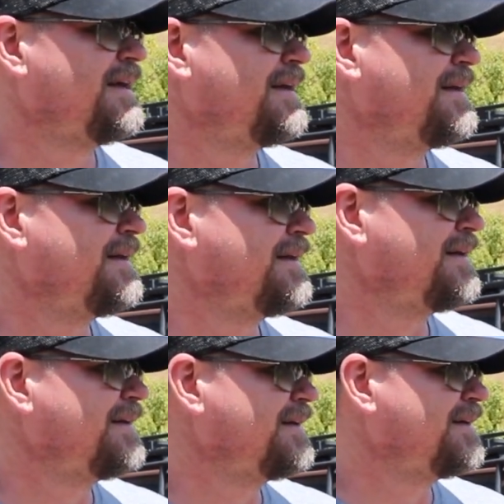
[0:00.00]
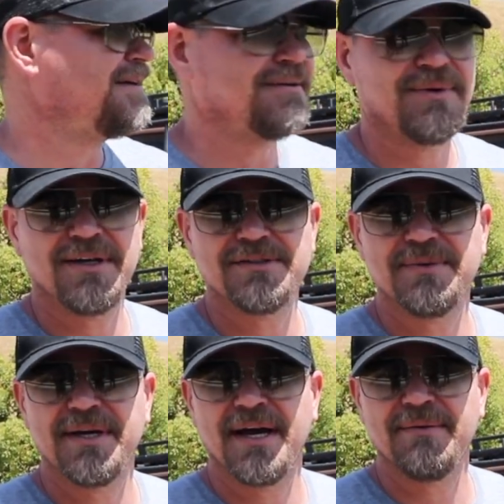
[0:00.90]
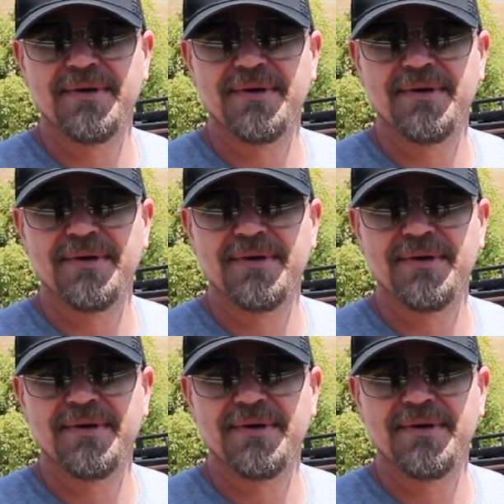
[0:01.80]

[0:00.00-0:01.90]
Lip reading: What else we got?